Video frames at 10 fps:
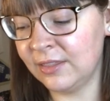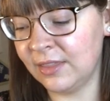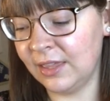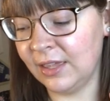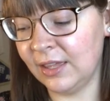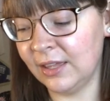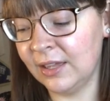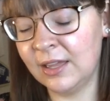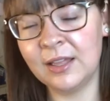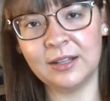The
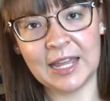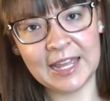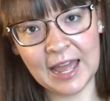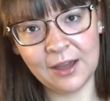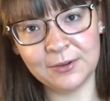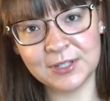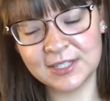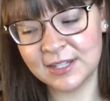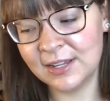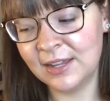Lake
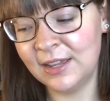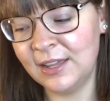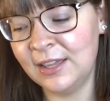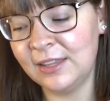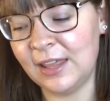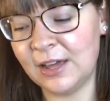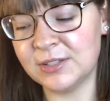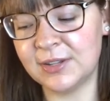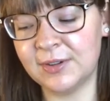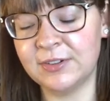House, The
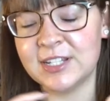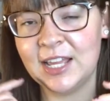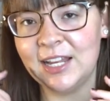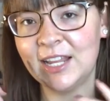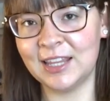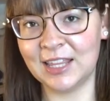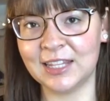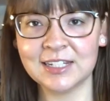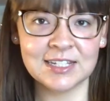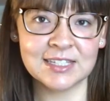House at Riverton, and then
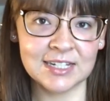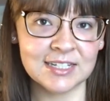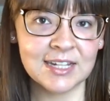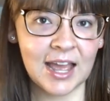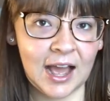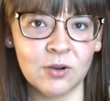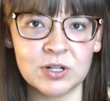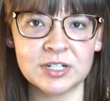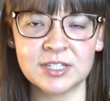The Distant Hours.